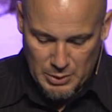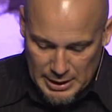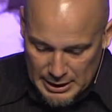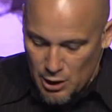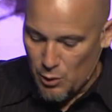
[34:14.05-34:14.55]

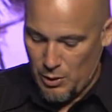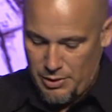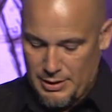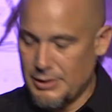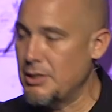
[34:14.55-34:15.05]
being here
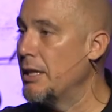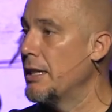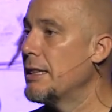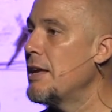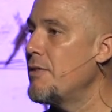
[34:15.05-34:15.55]
with us and
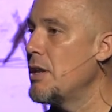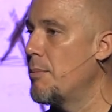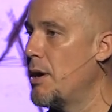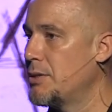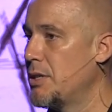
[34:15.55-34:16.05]
living
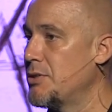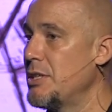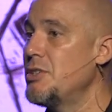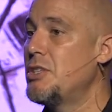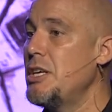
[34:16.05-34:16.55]
amongst us.
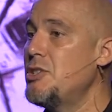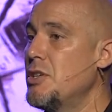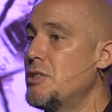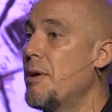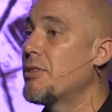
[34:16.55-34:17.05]
And he's teaching
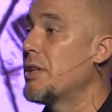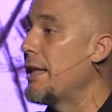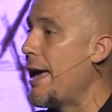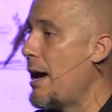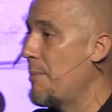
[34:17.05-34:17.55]
us about the
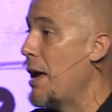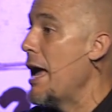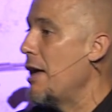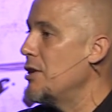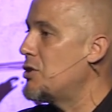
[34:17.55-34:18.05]
lamb
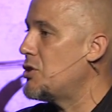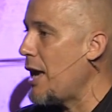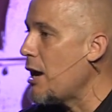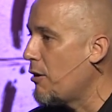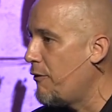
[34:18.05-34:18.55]
and this
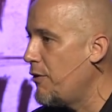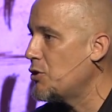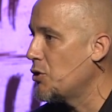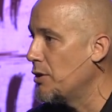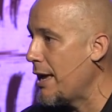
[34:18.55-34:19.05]

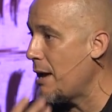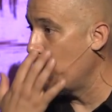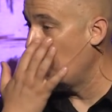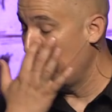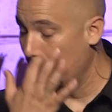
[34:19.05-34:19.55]
sacrificial lamb
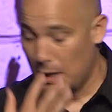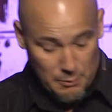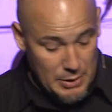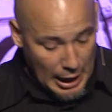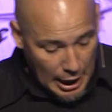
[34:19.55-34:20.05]
that would
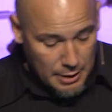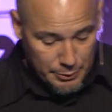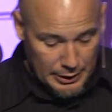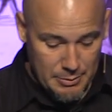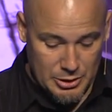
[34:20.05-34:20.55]
be
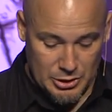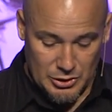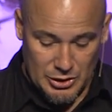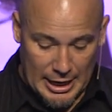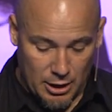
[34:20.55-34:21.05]
unblemished
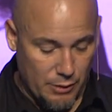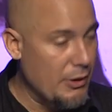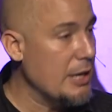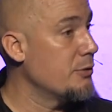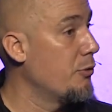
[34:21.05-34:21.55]
and
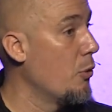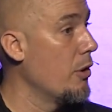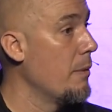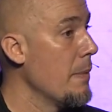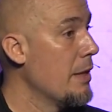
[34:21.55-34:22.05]
sacrificed
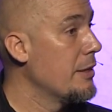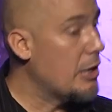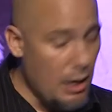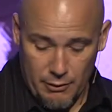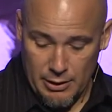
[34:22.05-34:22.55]
for the
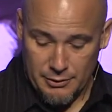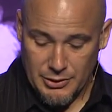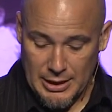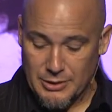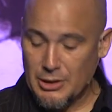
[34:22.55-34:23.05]
covering of
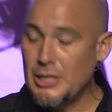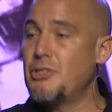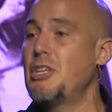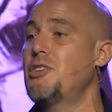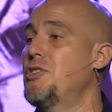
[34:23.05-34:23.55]
sins. And he's
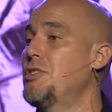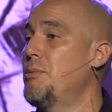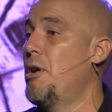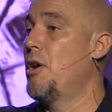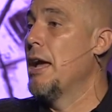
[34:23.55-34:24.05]
teaching us
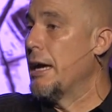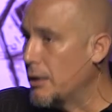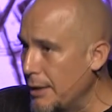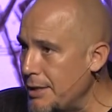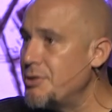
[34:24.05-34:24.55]
about
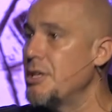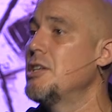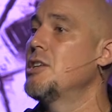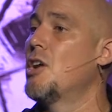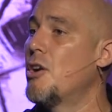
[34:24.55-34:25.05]

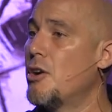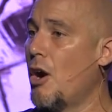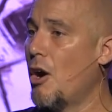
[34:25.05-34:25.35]
cleansing and our,